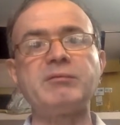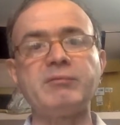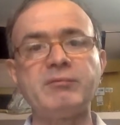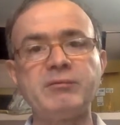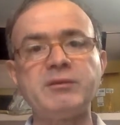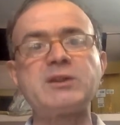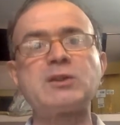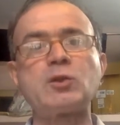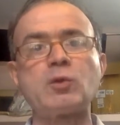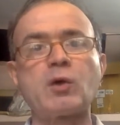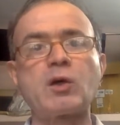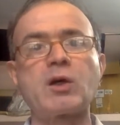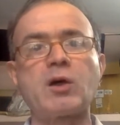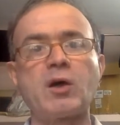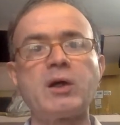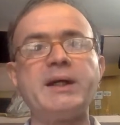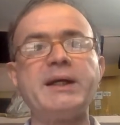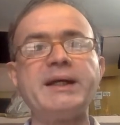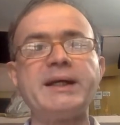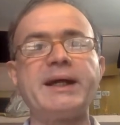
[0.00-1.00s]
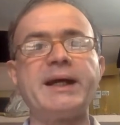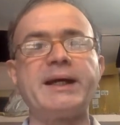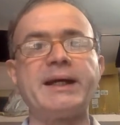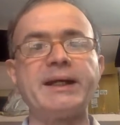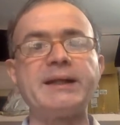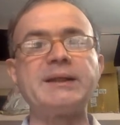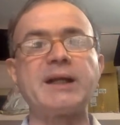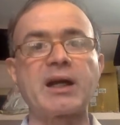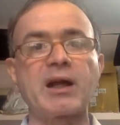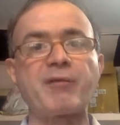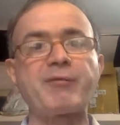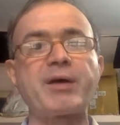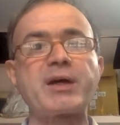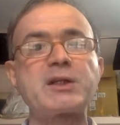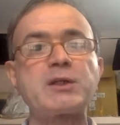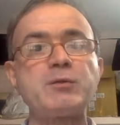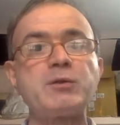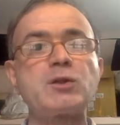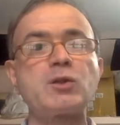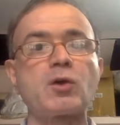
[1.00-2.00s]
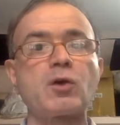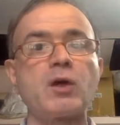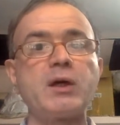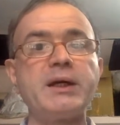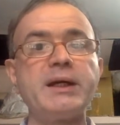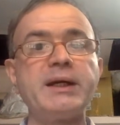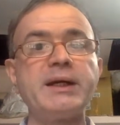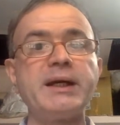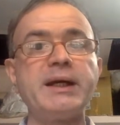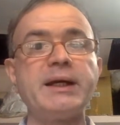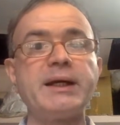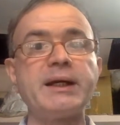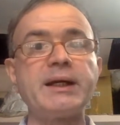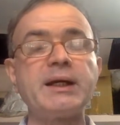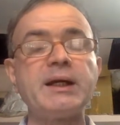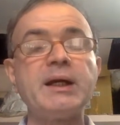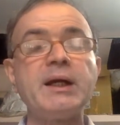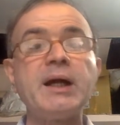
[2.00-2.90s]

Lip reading: which you are already getting, that affection which you are already getting,